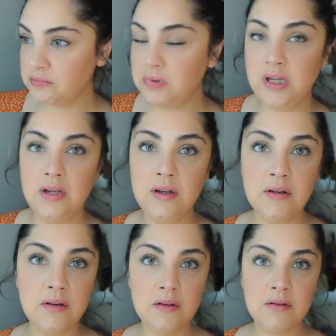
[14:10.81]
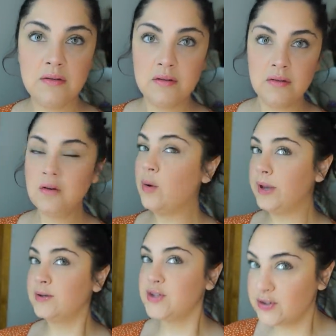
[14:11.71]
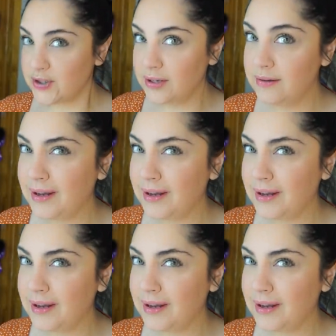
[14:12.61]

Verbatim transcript: be going out to the sun.